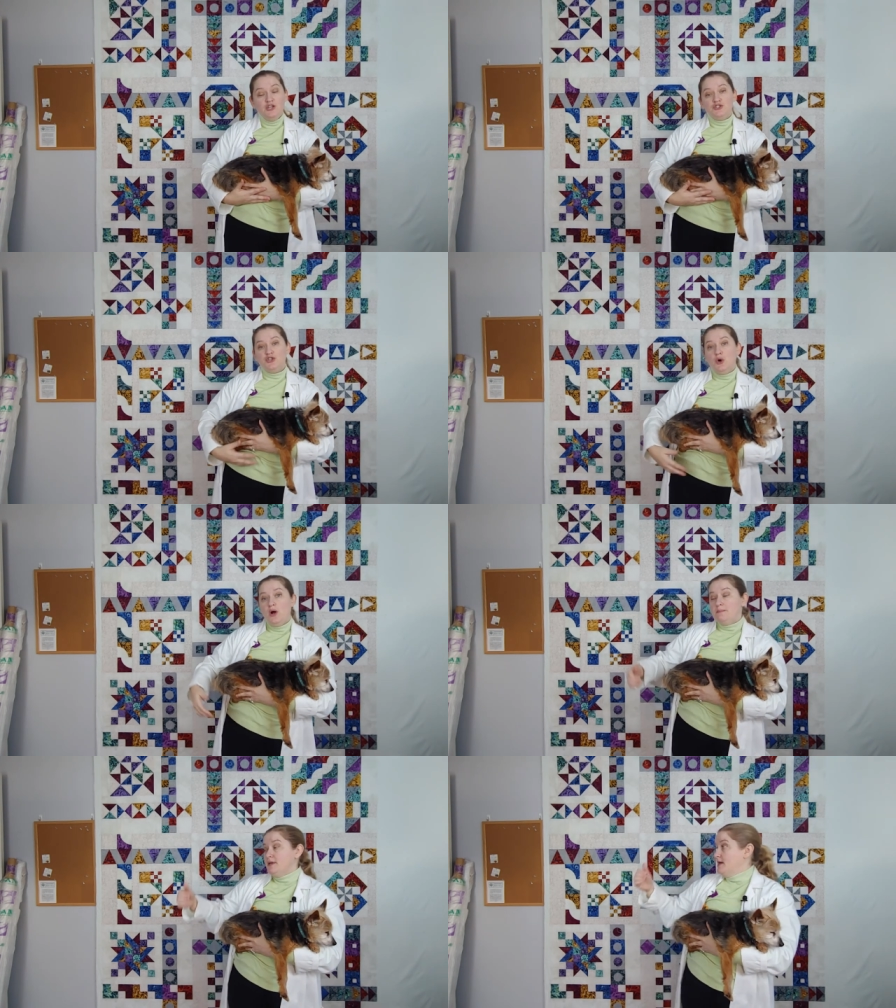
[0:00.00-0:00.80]
So
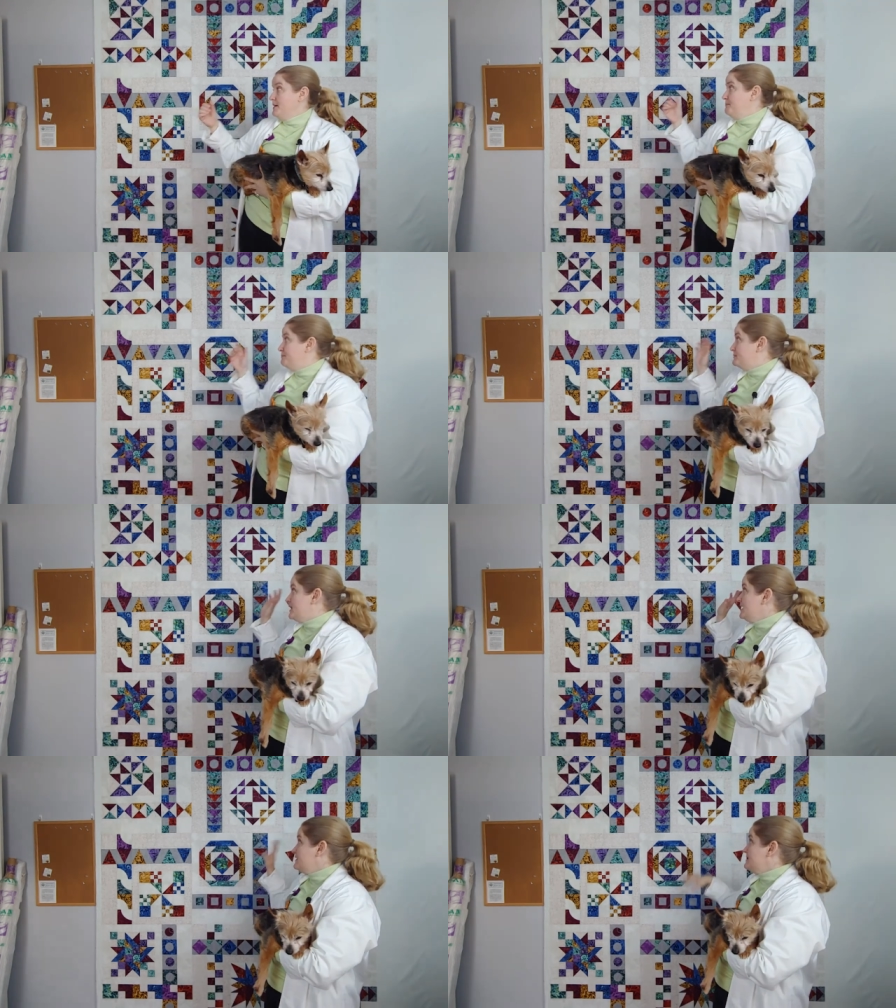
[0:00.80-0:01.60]
I'm going to
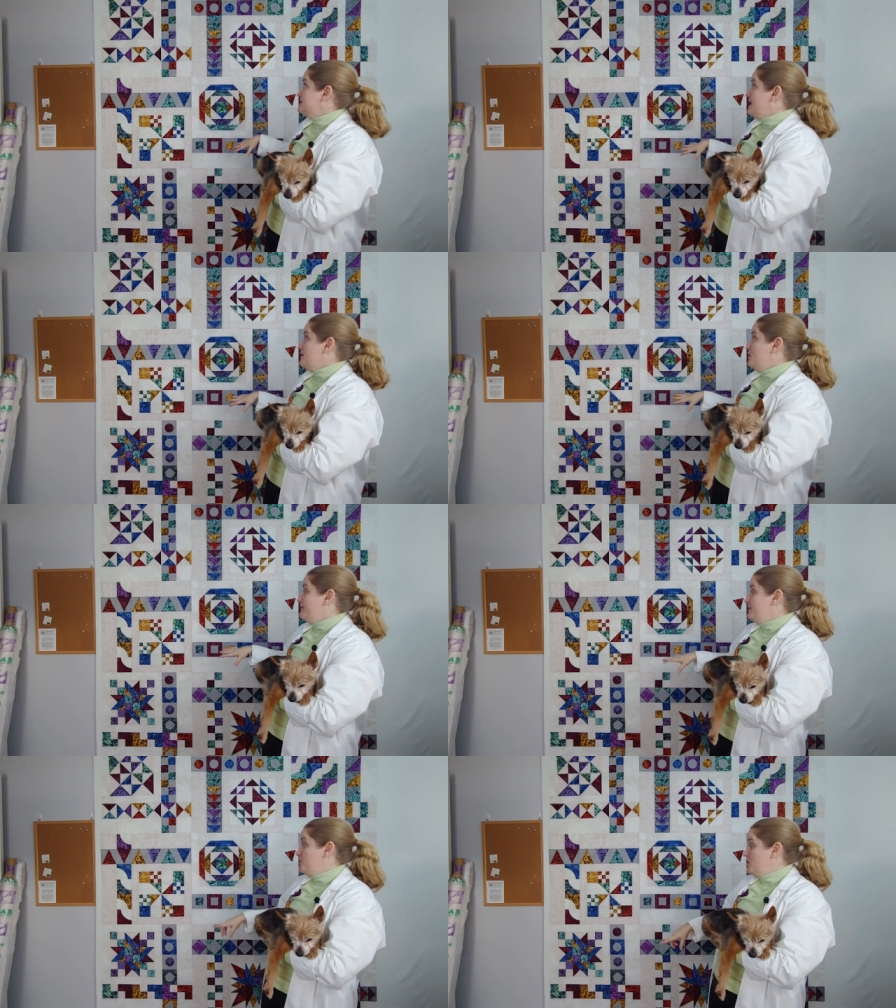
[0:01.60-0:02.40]
take this down
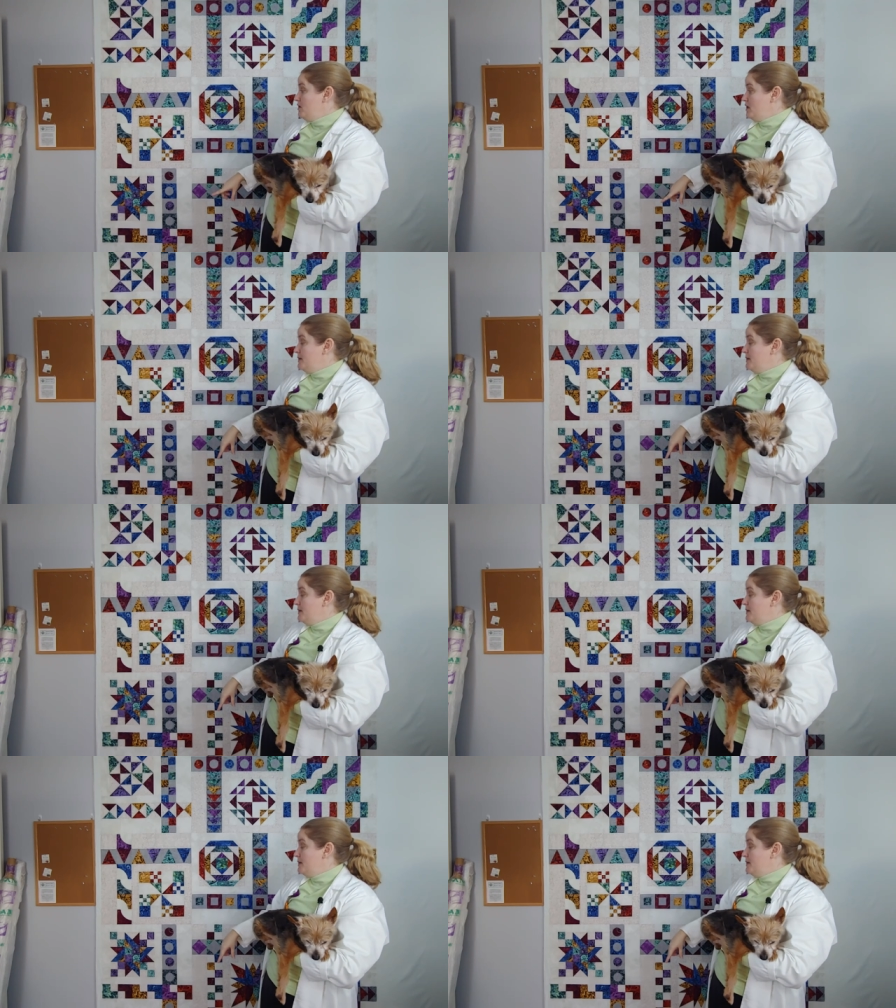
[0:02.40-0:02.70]
off the wall.